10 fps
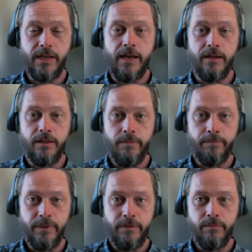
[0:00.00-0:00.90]
to scale
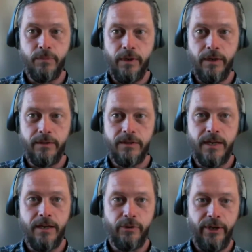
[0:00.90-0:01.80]
up and
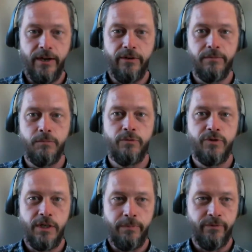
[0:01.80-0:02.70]
scale down and
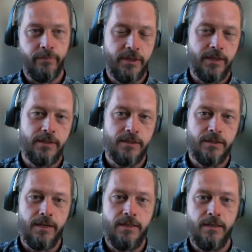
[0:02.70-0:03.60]
move sheep from site to
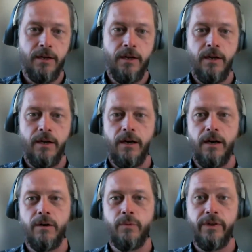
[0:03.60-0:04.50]
site.
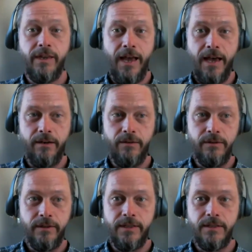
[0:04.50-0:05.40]
With
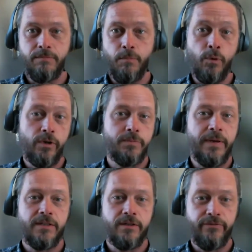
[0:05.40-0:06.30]
cattle, it's more
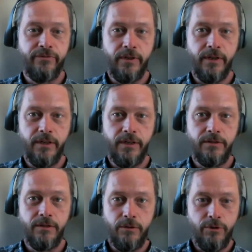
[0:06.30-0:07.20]
expensive
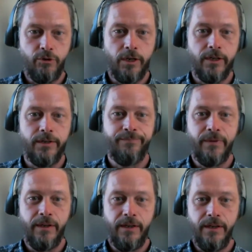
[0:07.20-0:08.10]
to do the trucking
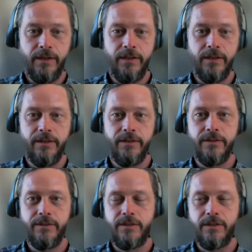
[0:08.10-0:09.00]

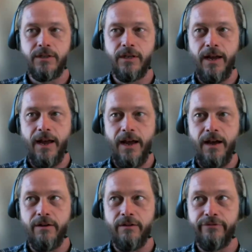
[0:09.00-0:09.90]
and to
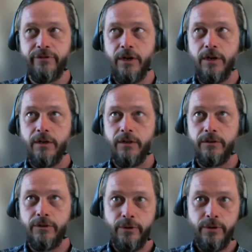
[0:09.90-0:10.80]
have
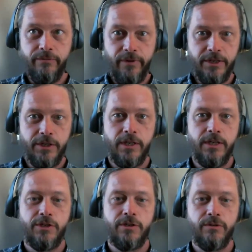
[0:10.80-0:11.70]
good
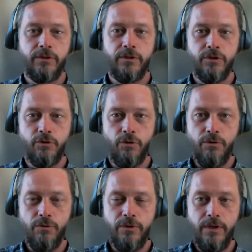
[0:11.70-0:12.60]
vegetational
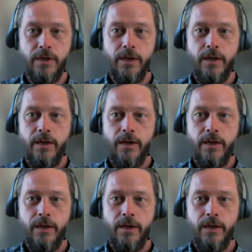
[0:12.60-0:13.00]
control.